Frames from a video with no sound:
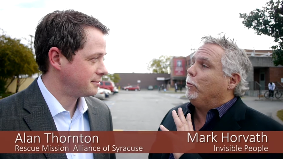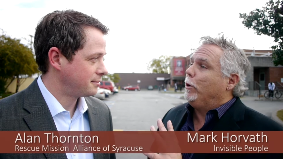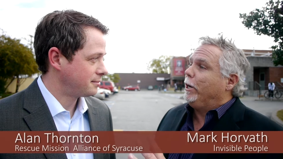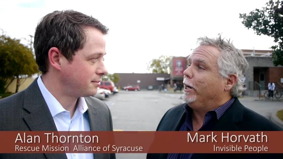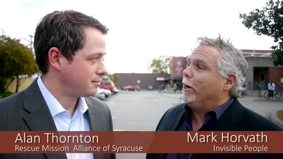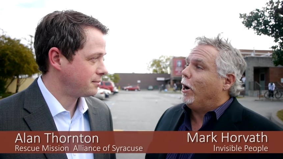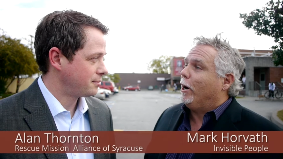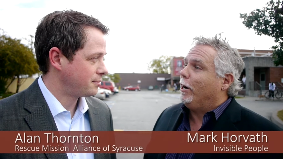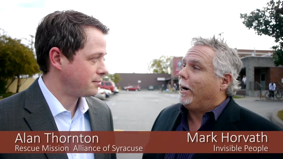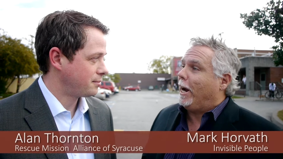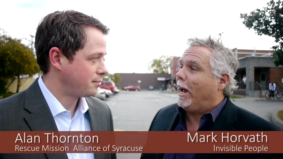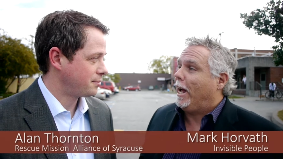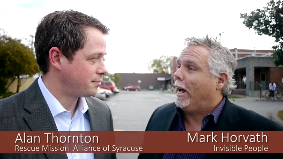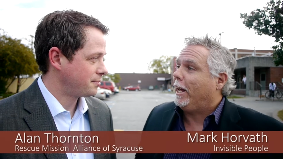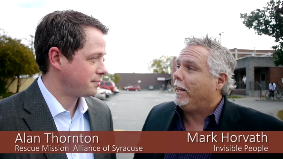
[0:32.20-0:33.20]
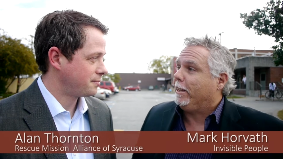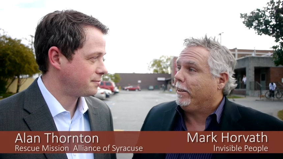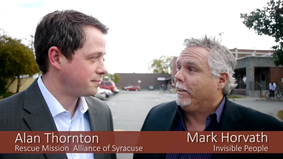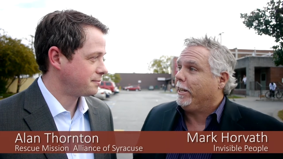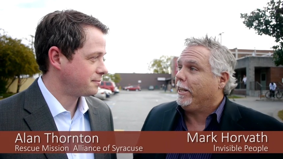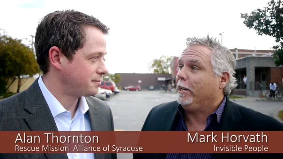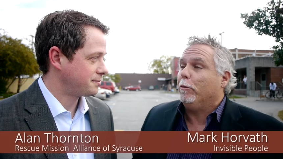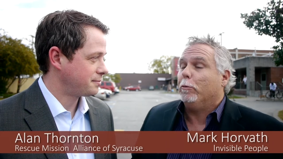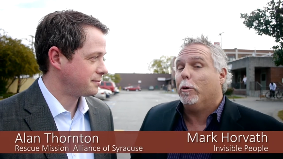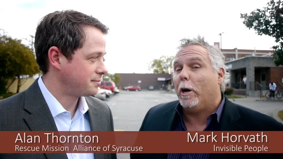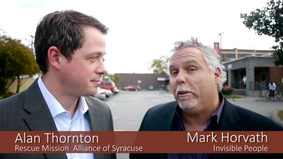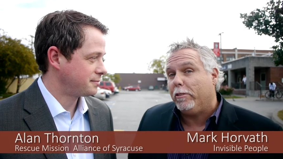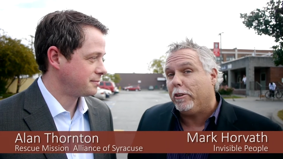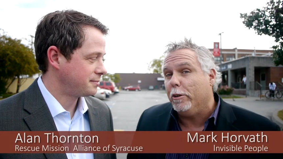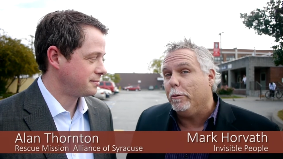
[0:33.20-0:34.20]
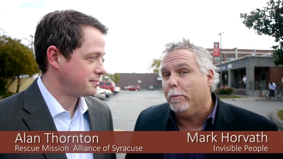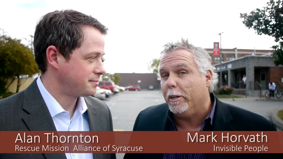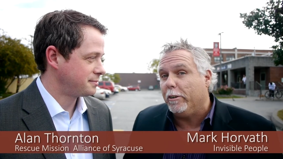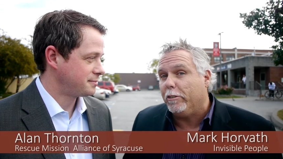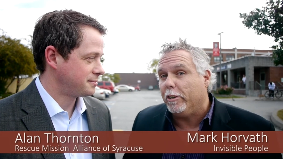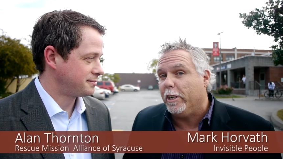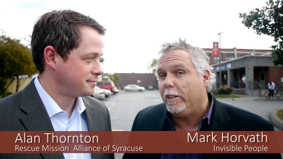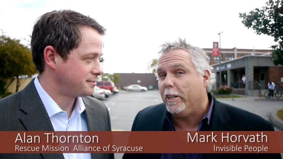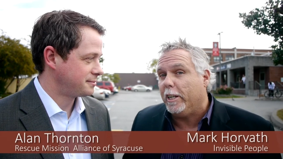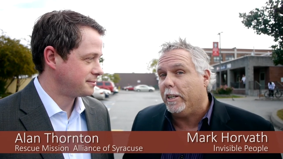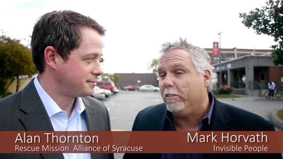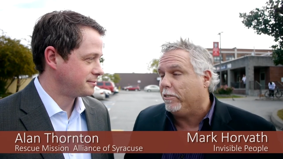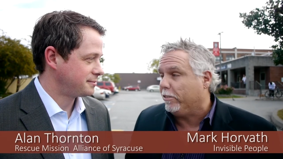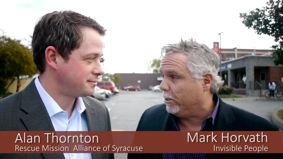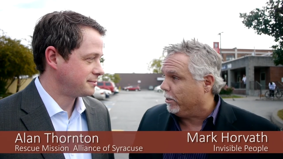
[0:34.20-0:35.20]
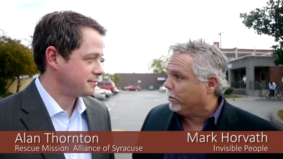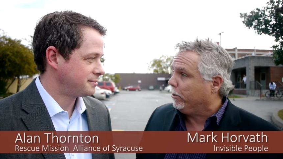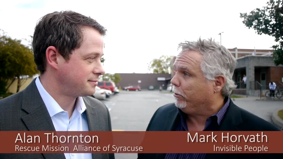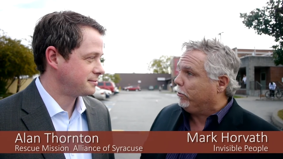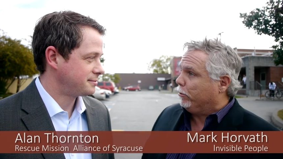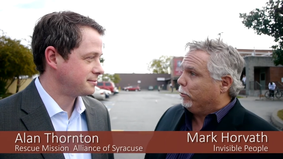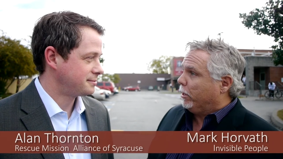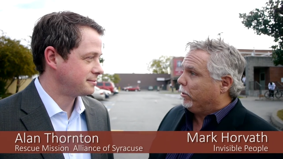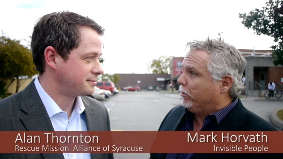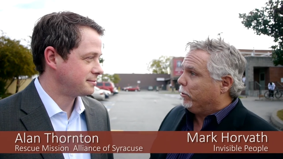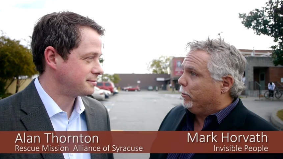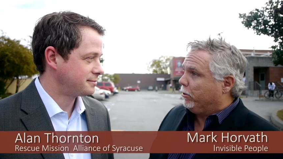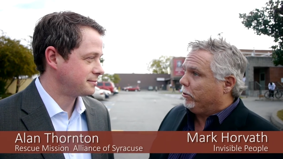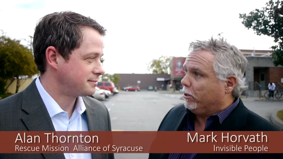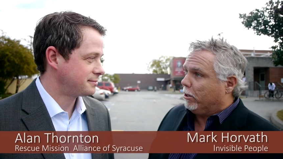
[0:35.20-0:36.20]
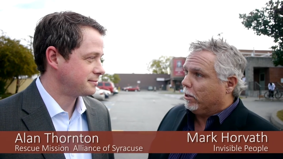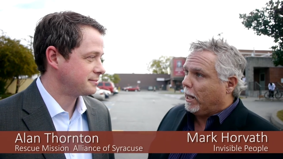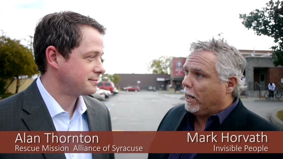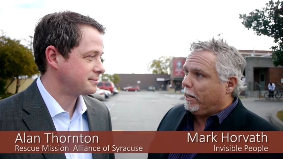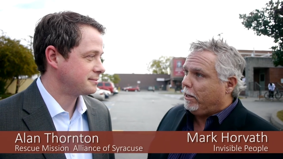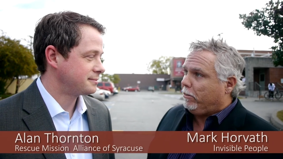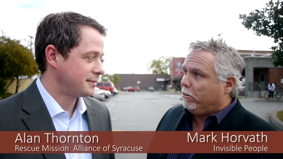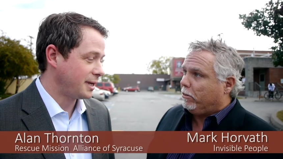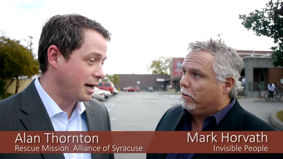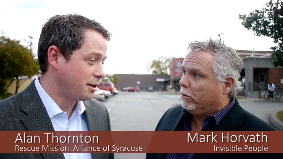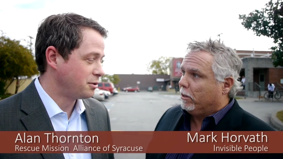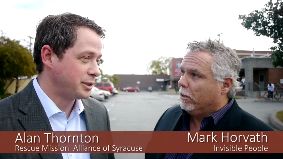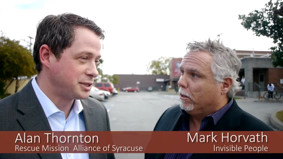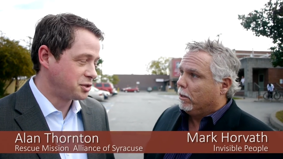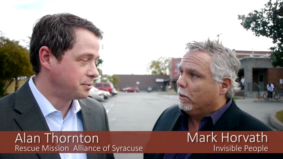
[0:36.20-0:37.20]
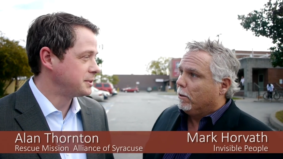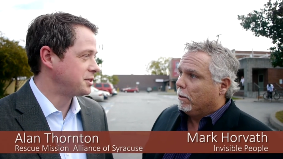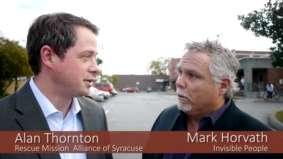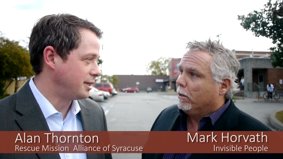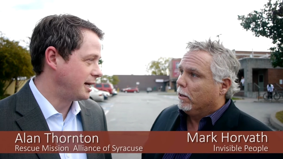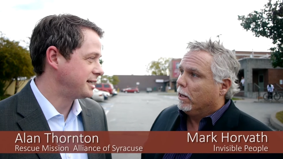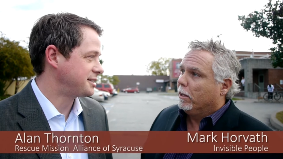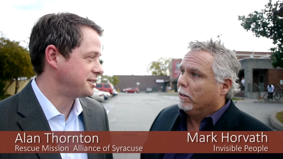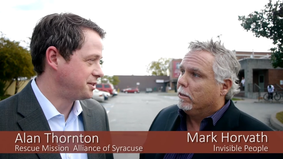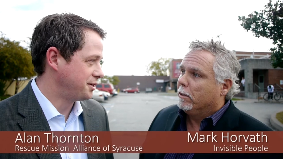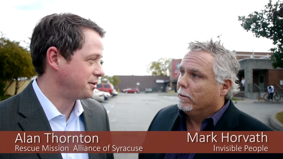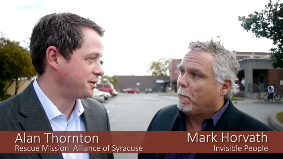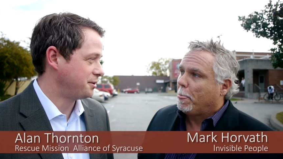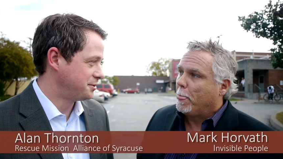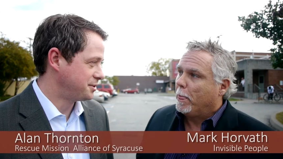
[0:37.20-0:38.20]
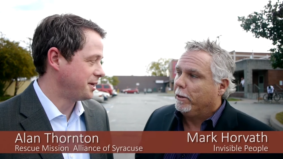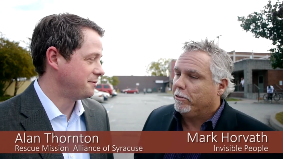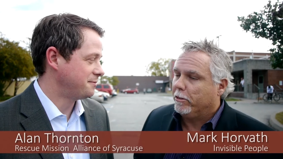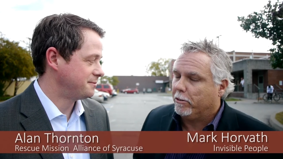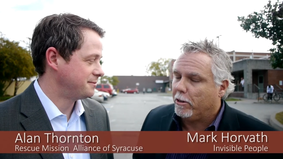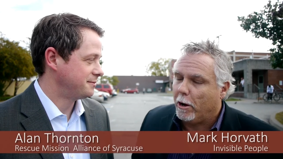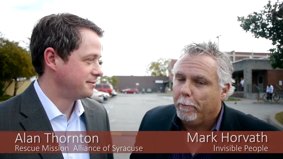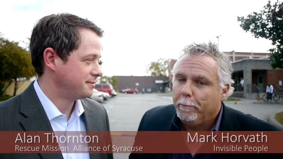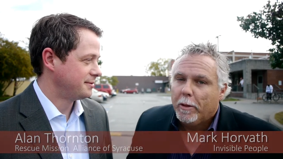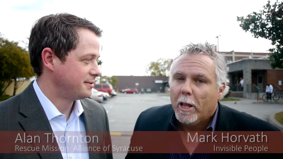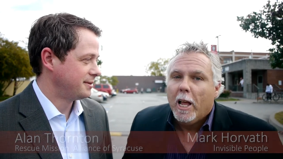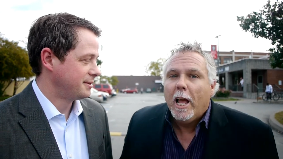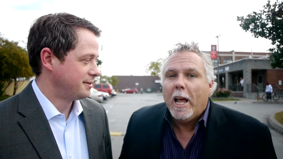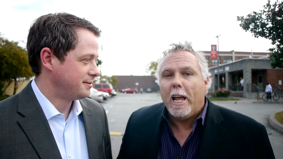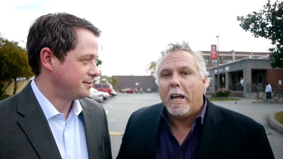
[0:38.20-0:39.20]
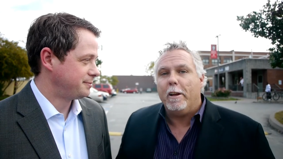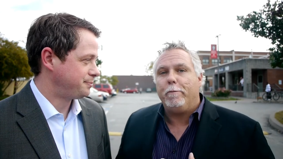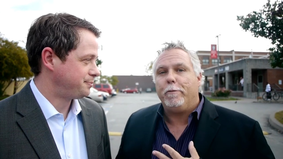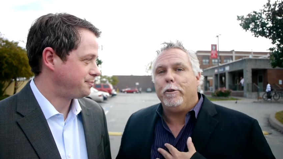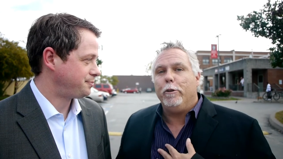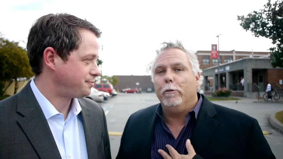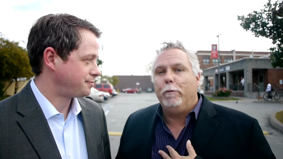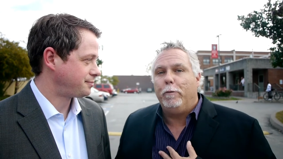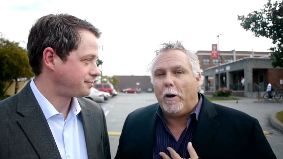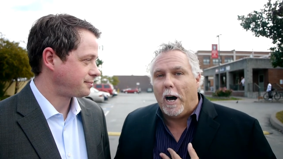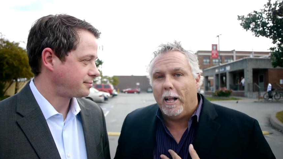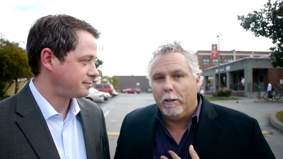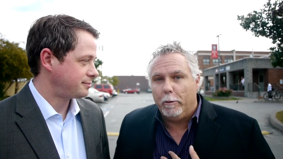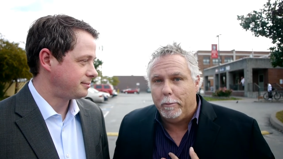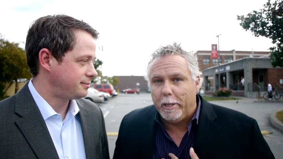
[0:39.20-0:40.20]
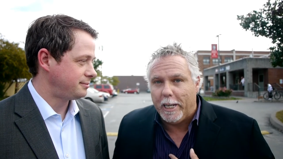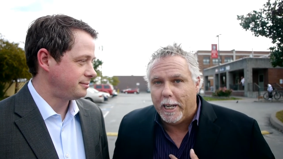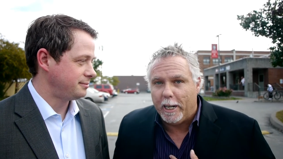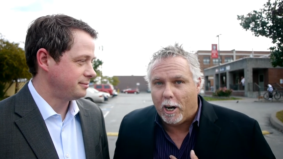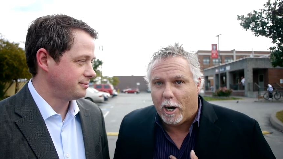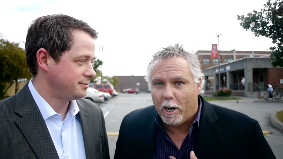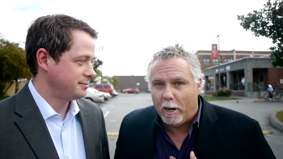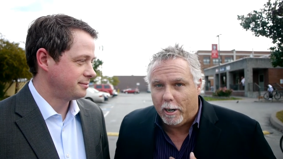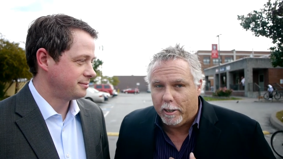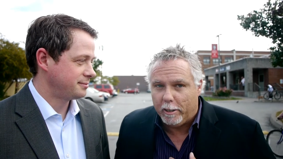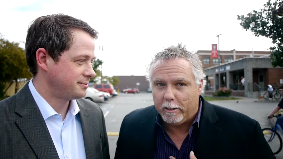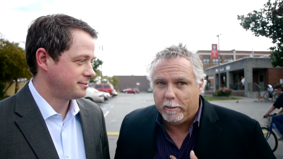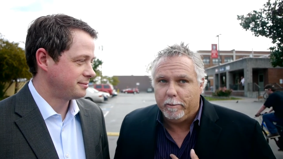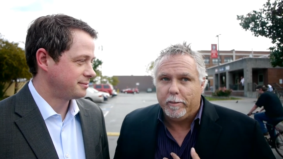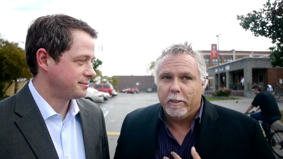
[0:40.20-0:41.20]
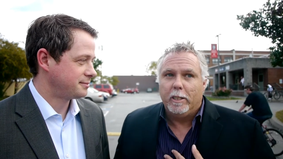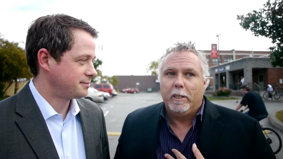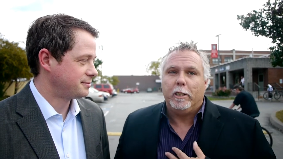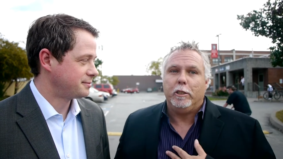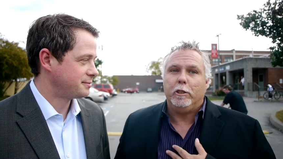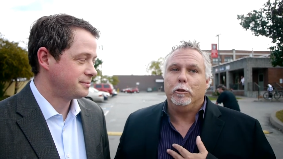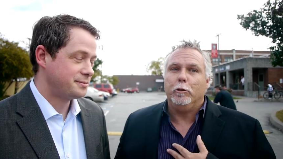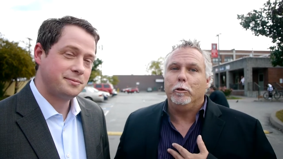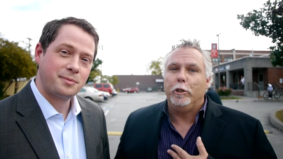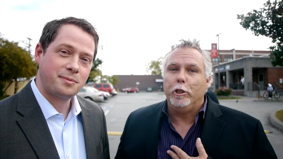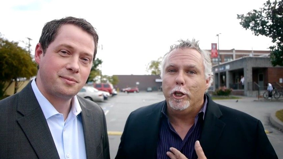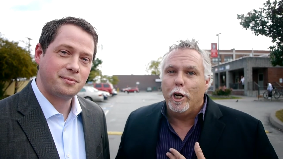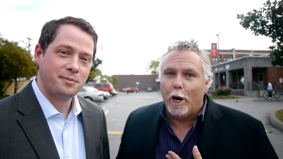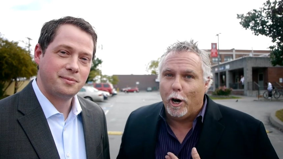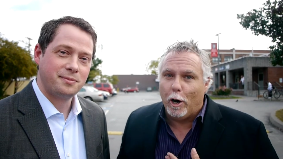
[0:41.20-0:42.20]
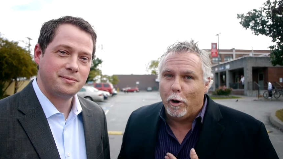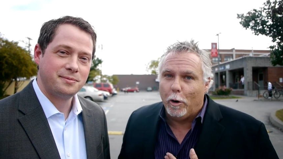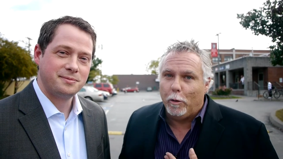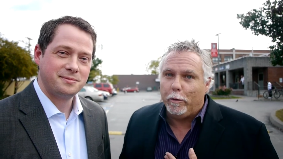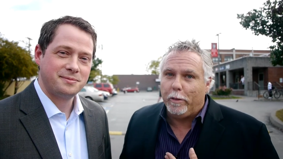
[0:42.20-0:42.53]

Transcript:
Speaker 1: we are at the Rescue Mission in Syracuse, the Rescue Mission Alliance?
Speaker 2: Yeah, the Rescue Mission Alliance of Syracuse, yeah.
Speaker 1: So, if you follow me at all, you know